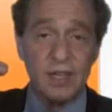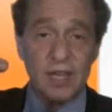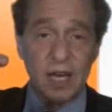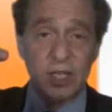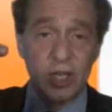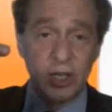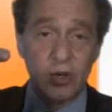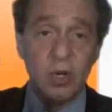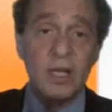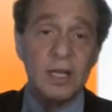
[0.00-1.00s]
There's actually
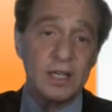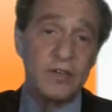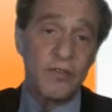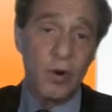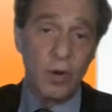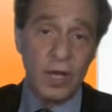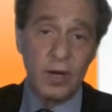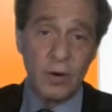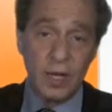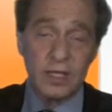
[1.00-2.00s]
trillions-fold
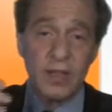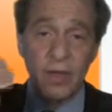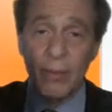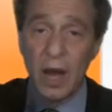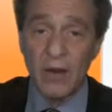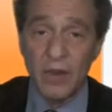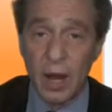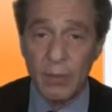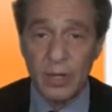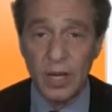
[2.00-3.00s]
increase in the amount of
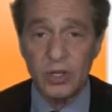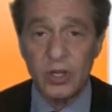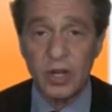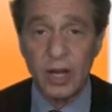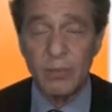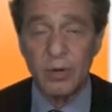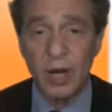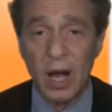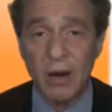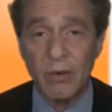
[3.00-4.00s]
computation you get per
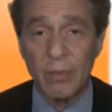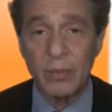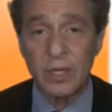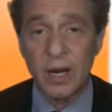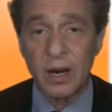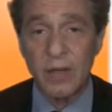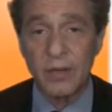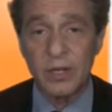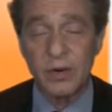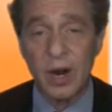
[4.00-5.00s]
dollar represented
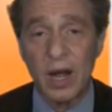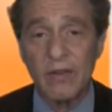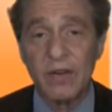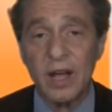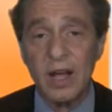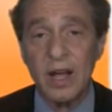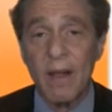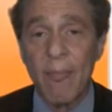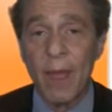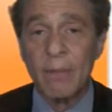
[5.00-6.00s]
on this graph.
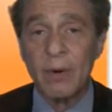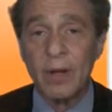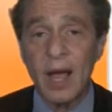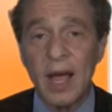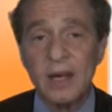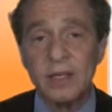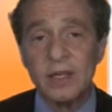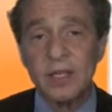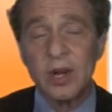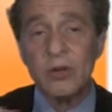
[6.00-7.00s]
And
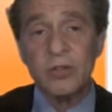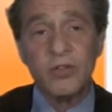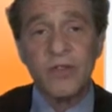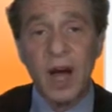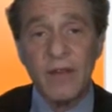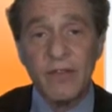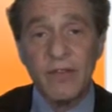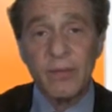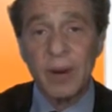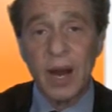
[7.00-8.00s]
this goes through 5
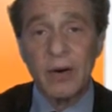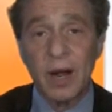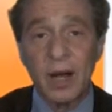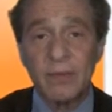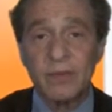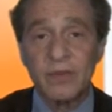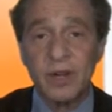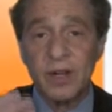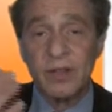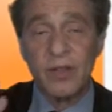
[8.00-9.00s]
different paradigms.
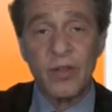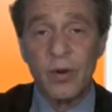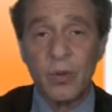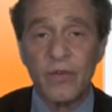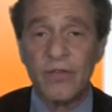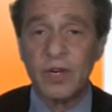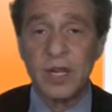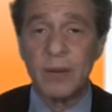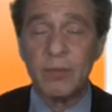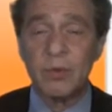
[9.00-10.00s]
The third one, for
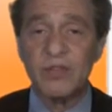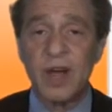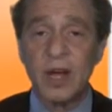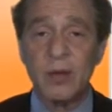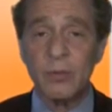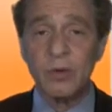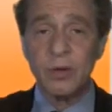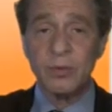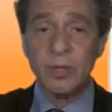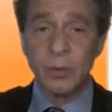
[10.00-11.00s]
example, was vacuum
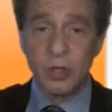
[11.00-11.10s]
tubes.